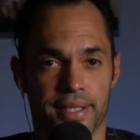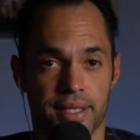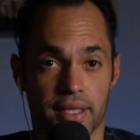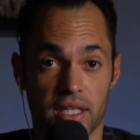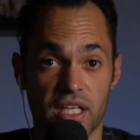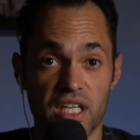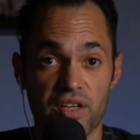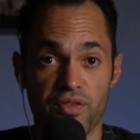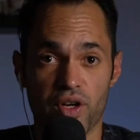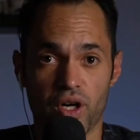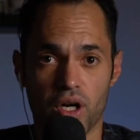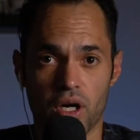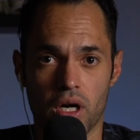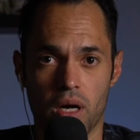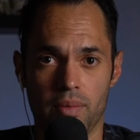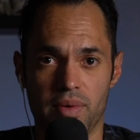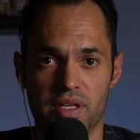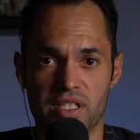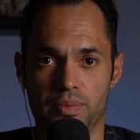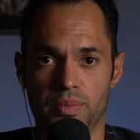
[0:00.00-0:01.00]
Leave your
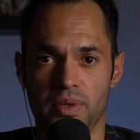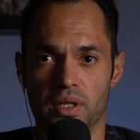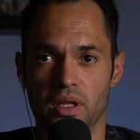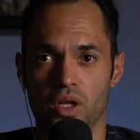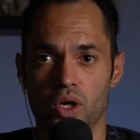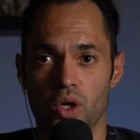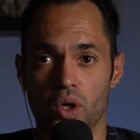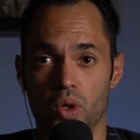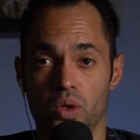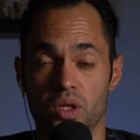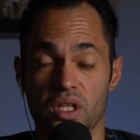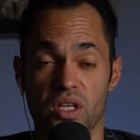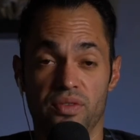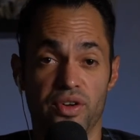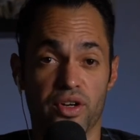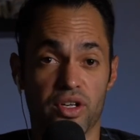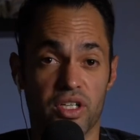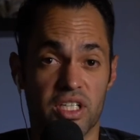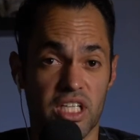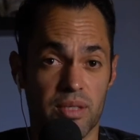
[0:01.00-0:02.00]
comments below, leave
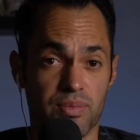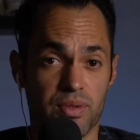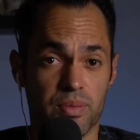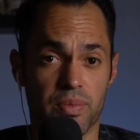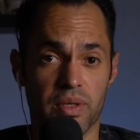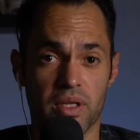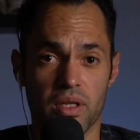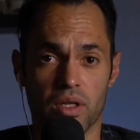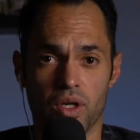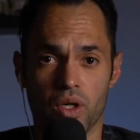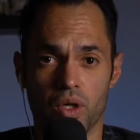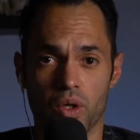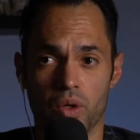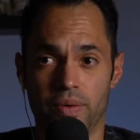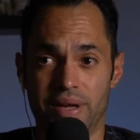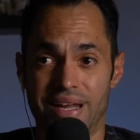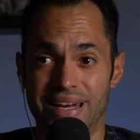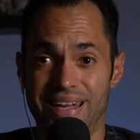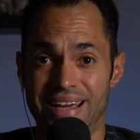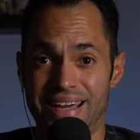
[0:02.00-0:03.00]
your tips
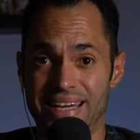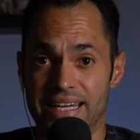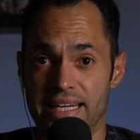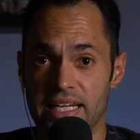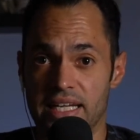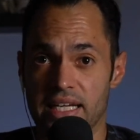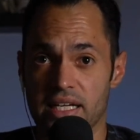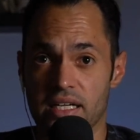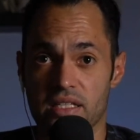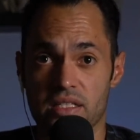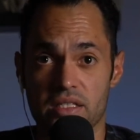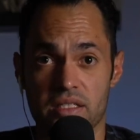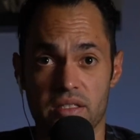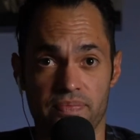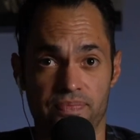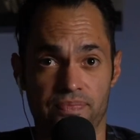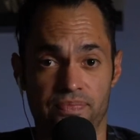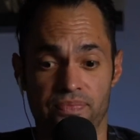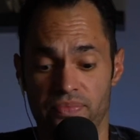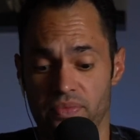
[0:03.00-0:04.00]
below, any ideas.
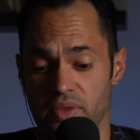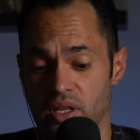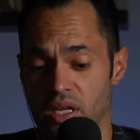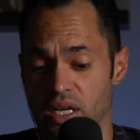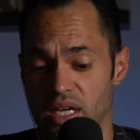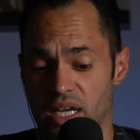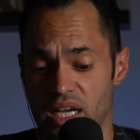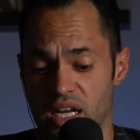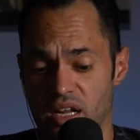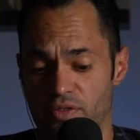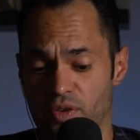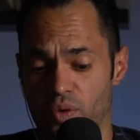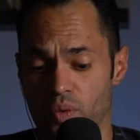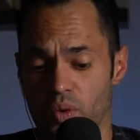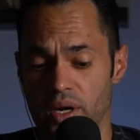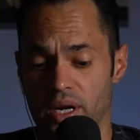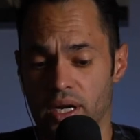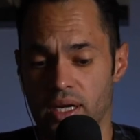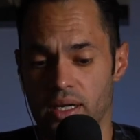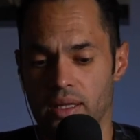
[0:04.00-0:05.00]
Again, if you
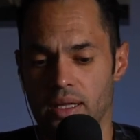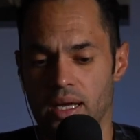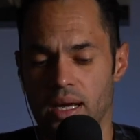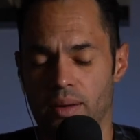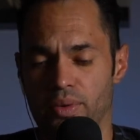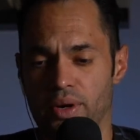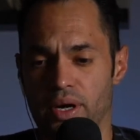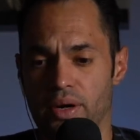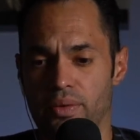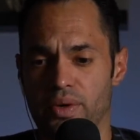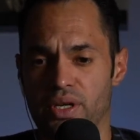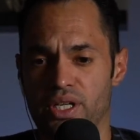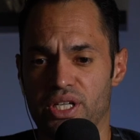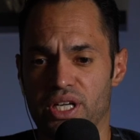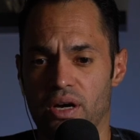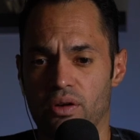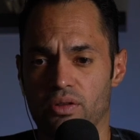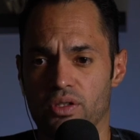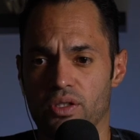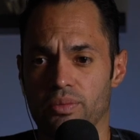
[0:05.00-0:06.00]
want to collaborate, reach
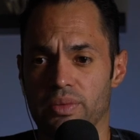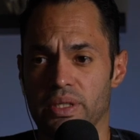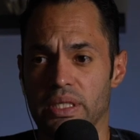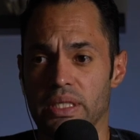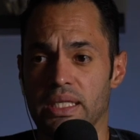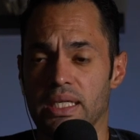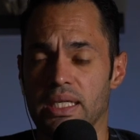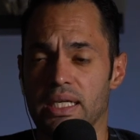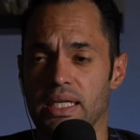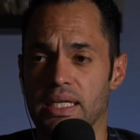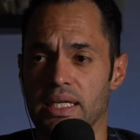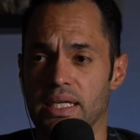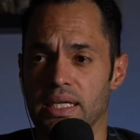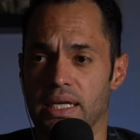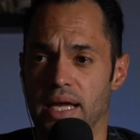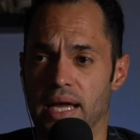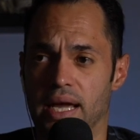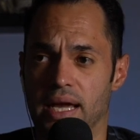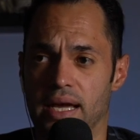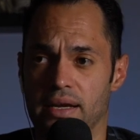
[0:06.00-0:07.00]
out to me.
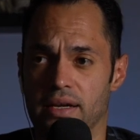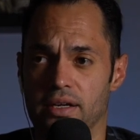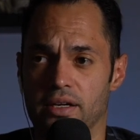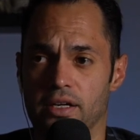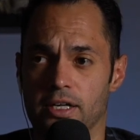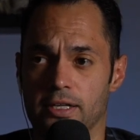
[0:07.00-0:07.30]
And